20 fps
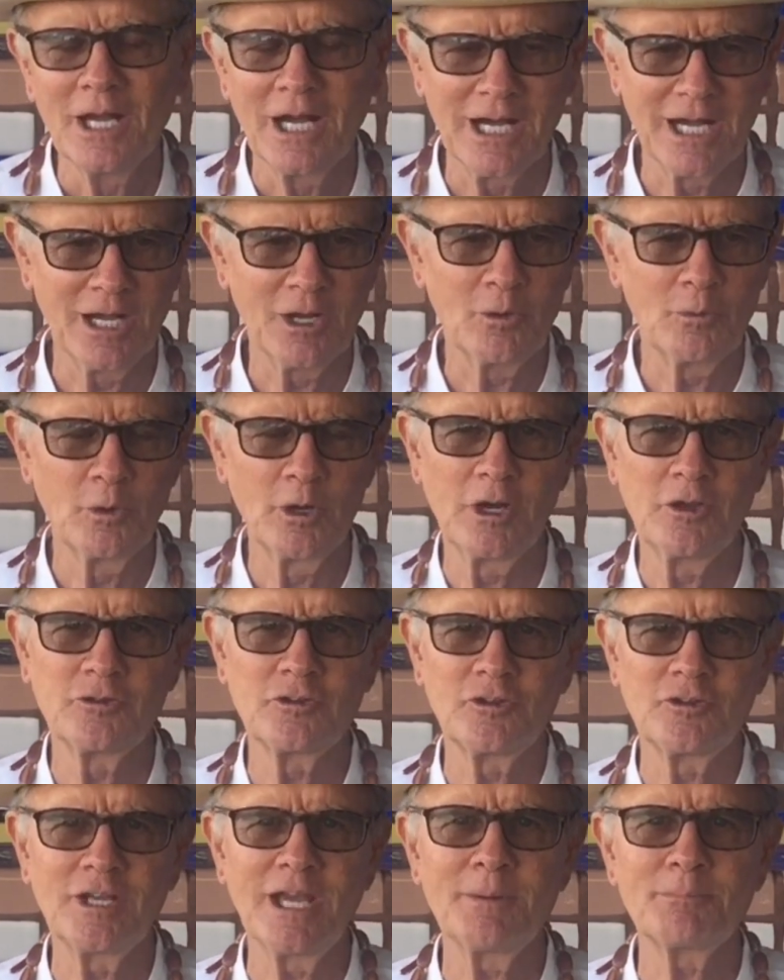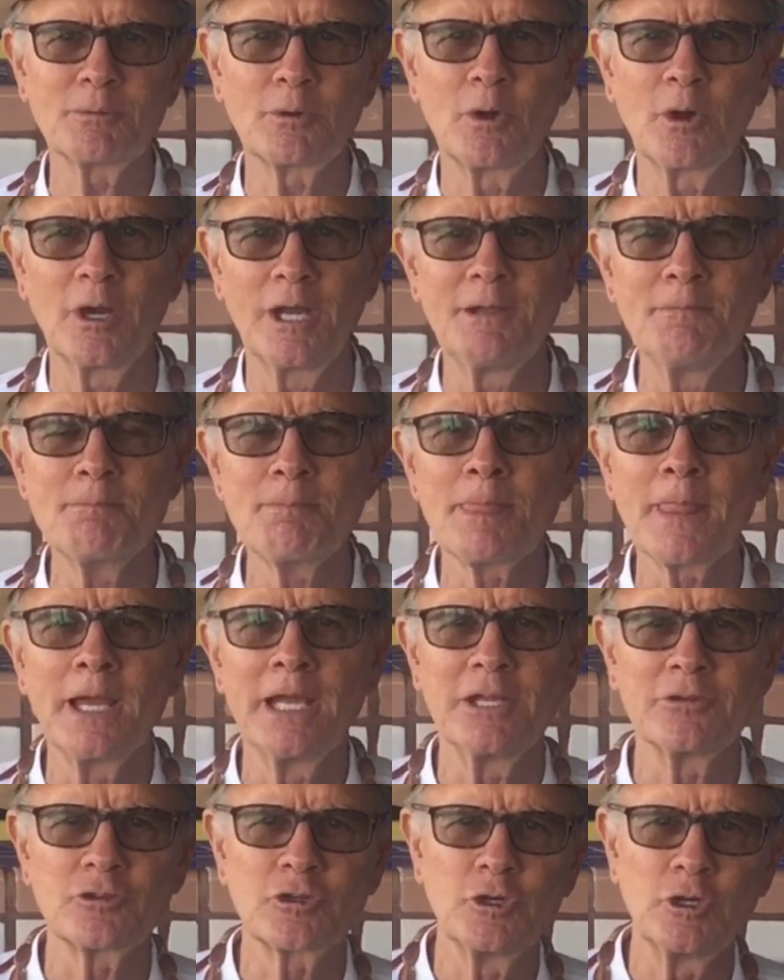Whereas a temporary,
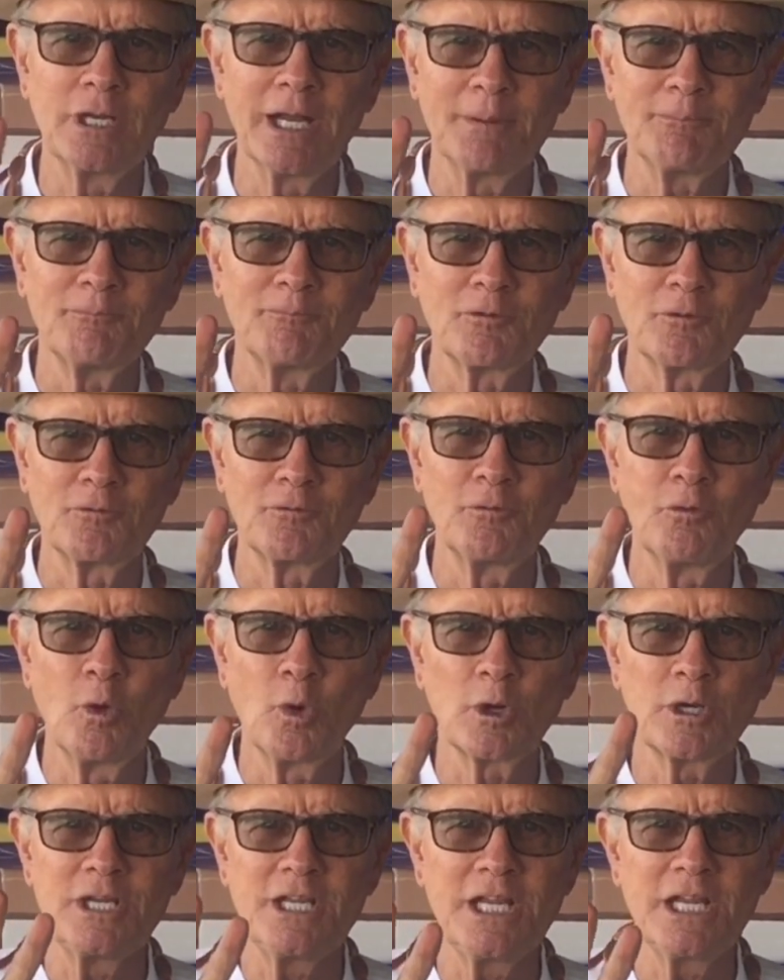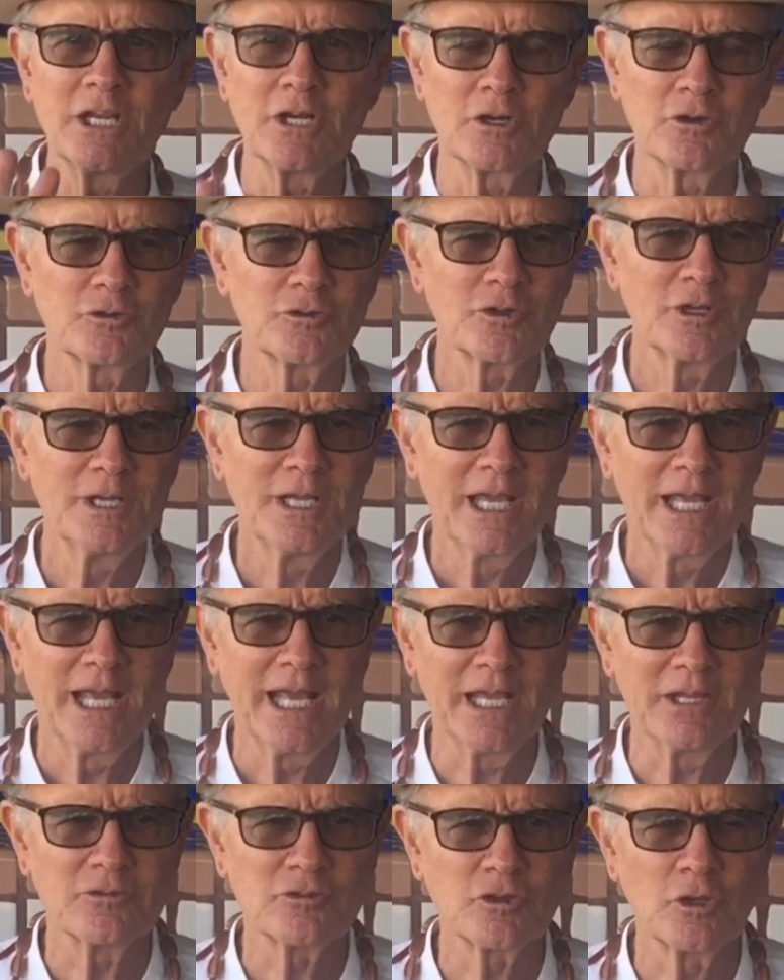it's good up for 4 years.
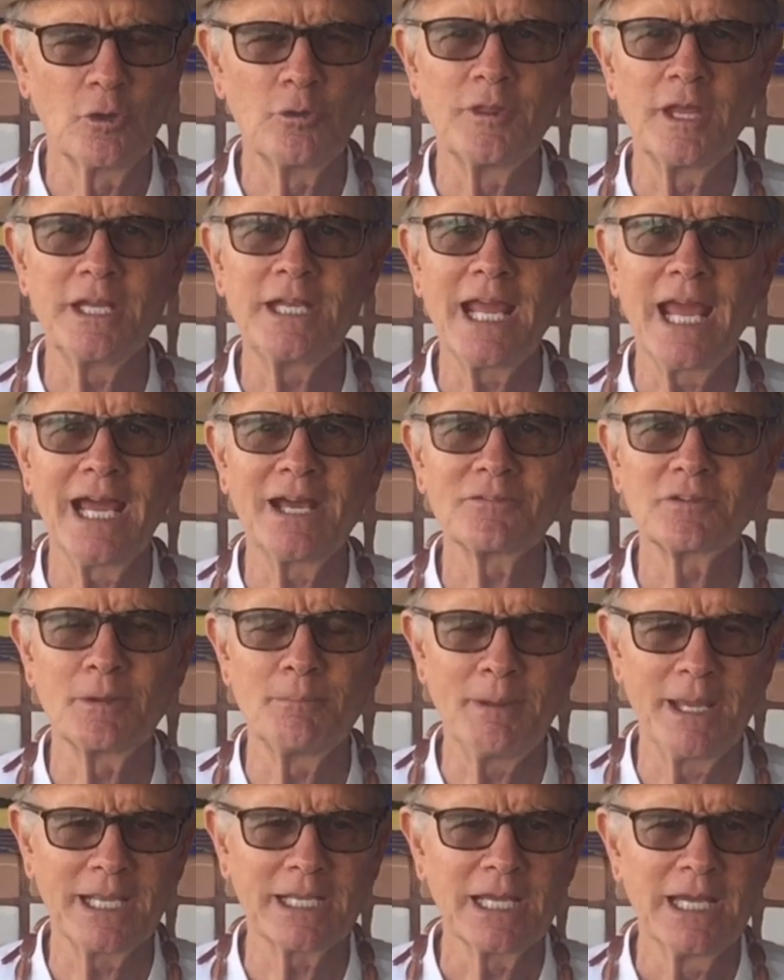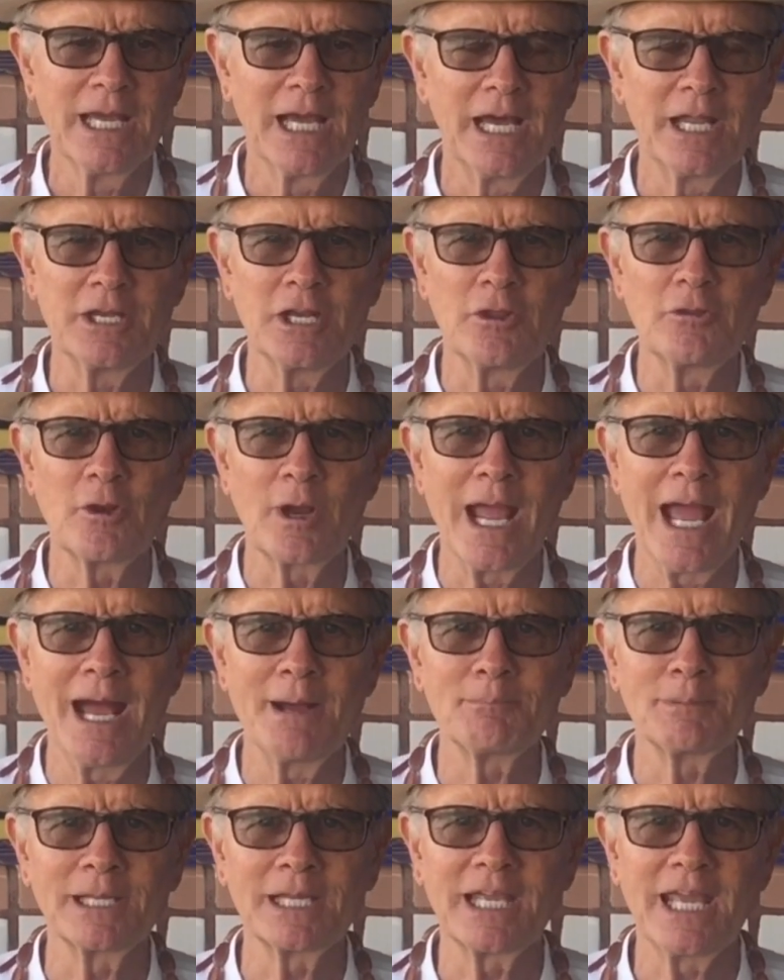And so then you have to make another
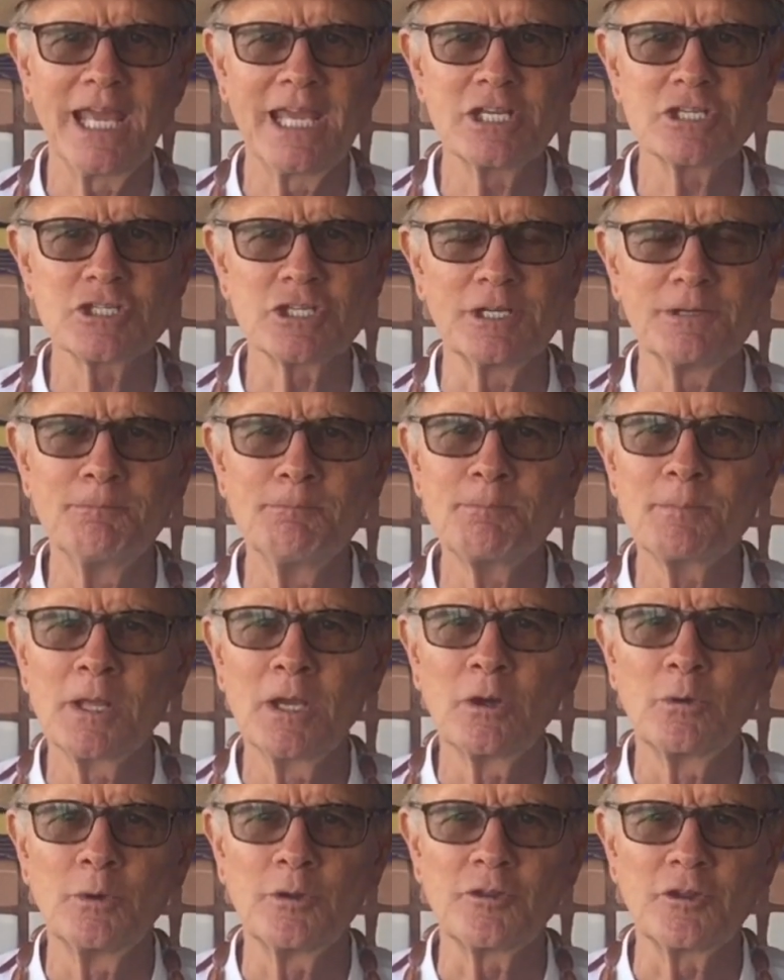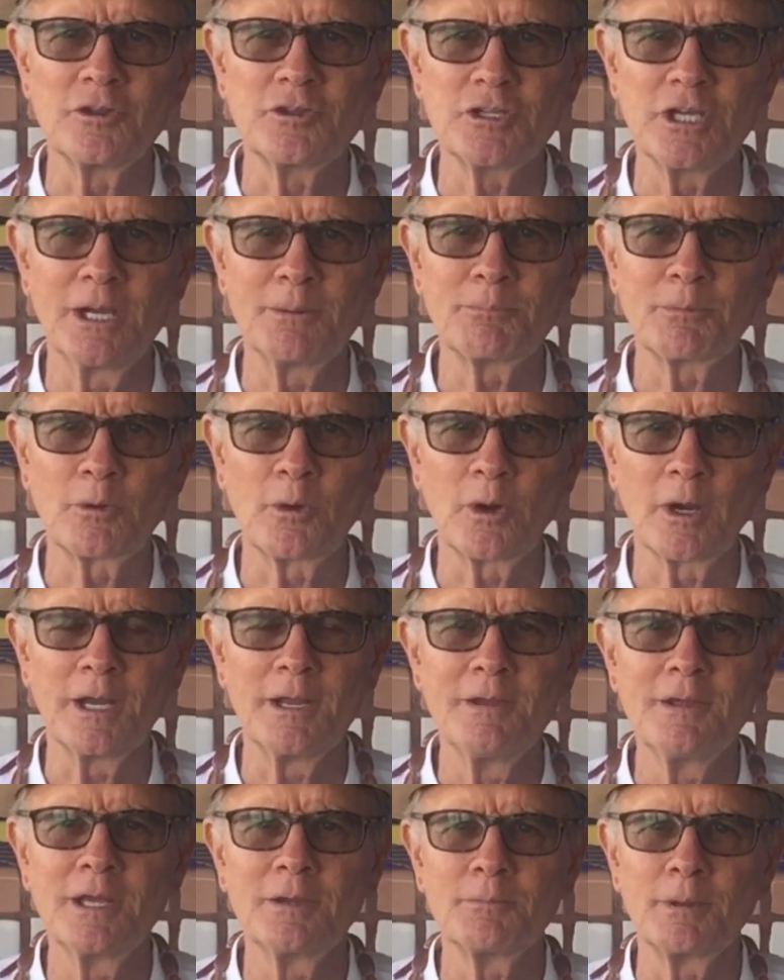application with a temporary.
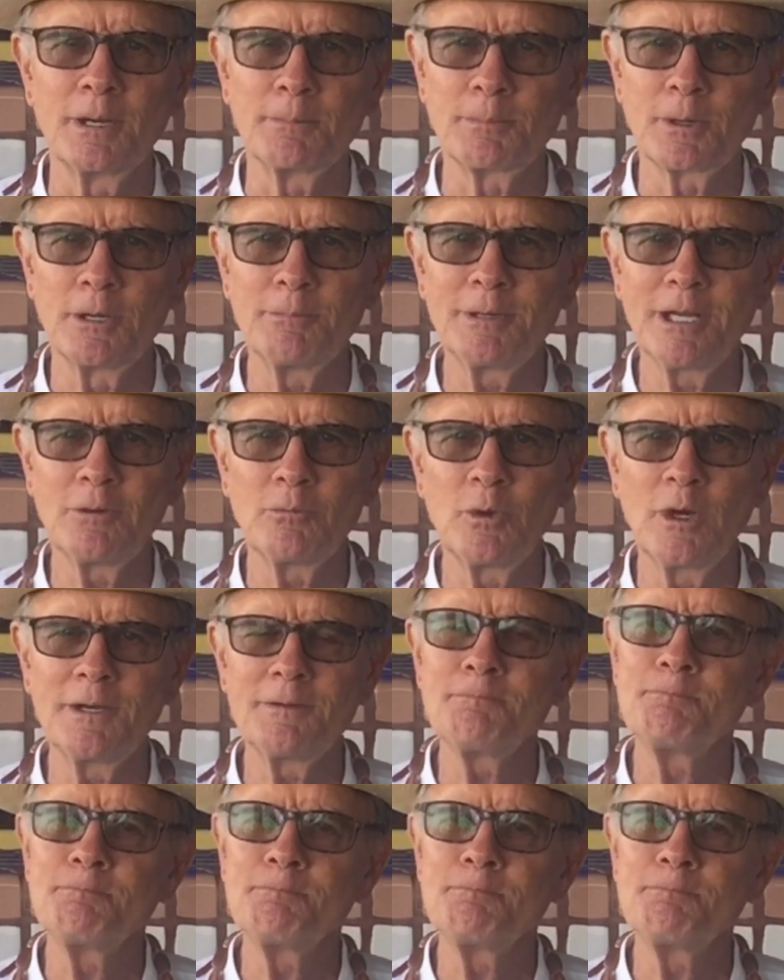But a permanent